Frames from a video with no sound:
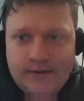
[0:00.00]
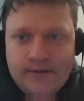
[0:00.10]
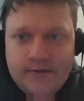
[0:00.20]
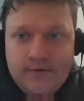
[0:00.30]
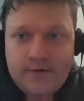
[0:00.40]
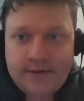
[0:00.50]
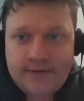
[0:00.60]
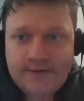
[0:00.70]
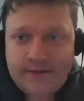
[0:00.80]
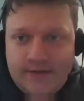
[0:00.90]
huge
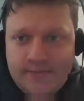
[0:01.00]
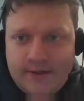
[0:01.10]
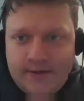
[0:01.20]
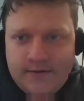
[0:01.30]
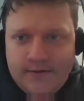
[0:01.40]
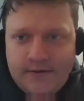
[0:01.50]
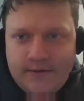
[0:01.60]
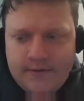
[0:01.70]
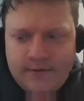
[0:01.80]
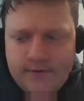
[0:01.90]
amounts of time.
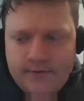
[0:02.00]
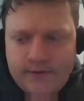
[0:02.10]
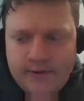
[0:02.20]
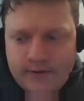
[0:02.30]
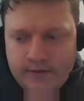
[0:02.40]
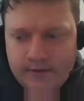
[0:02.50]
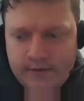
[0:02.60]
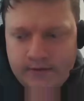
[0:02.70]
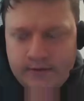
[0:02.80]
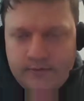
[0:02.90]
I know in
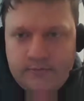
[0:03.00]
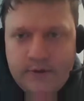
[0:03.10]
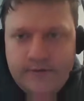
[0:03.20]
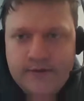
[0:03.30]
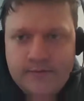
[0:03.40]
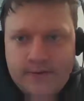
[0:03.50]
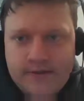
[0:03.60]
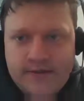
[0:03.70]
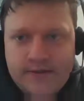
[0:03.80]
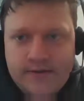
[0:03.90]
the previous
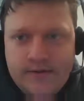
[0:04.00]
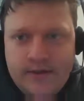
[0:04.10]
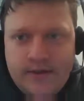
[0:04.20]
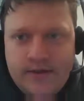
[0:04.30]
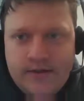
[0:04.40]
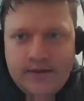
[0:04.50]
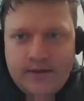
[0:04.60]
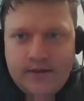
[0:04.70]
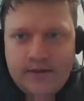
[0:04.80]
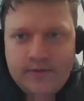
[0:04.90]
winter season,
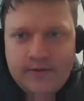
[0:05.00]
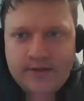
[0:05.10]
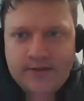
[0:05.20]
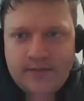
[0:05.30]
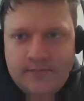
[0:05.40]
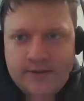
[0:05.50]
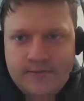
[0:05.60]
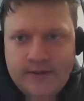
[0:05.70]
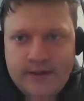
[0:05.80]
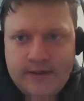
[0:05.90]
when things got
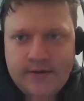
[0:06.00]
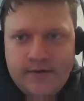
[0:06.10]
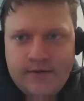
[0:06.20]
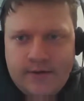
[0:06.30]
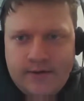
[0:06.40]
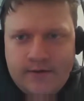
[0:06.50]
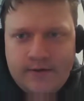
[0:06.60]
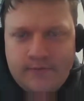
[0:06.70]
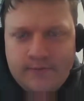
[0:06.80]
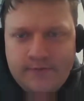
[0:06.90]
busy, we ended up
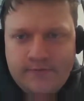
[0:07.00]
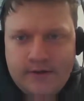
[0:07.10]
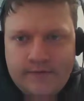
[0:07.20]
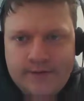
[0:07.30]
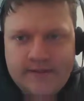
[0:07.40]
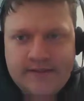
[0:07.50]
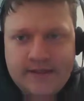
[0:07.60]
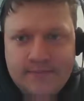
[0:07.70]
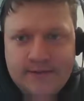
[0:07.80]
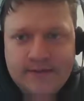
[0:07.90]
hiring, I believe, 5 or 6
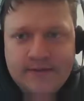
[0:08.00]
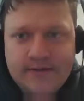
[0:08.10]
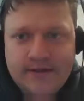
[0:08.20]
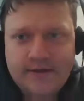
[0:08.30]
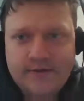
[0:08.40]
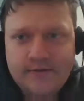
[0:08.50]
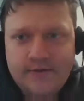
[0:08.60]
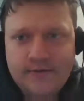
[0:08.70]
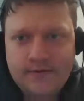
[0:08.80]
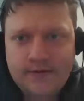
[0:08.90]
temps to
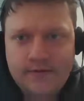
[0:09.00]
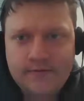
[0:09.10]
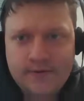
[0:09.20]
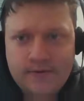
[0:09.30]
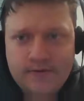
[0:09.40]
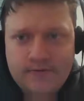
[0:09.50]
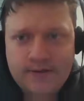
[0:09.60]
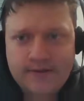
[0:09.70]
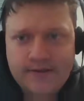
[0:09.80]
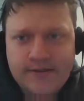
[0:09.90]
handle all of the order
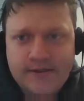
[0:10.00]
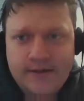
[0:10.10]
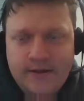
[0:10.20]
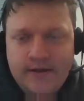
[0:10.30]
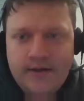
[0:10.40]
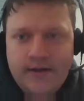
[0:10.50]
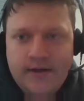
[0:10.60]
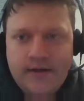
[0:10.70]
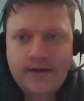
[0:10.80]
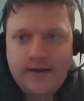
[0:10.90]
processing.
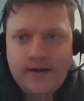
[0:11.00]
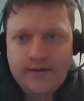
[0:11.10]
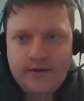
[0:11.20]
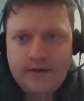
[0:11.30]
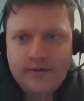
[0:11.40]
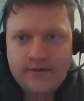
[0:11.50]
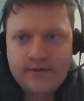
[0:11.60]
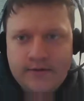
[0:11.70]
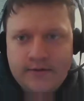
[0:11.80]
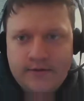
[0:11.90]
And
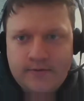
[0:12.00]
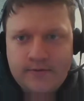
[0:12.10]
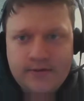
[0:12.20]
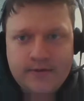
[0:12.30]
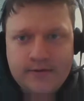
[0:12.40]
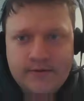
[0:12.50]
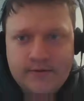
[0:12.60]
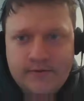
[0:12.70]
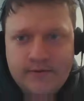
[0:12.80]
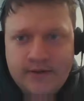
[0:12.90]
this year, we
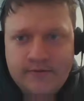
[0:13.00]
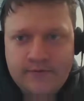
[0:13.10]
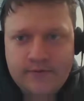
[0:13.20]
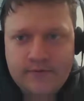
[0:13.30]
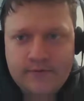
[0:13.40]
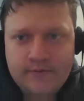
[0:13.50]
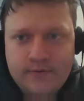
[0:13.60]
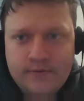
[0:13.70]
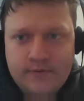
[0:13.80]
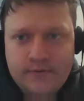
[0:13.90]
didn't have
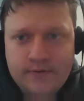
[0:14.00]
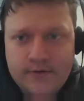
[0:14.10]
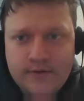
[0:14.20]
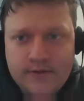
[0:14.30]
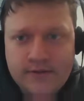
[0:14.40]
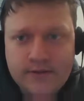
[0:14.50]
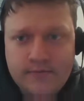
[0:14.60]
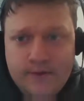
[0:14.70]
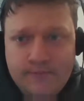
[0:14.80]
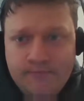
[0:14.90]
to order a single one.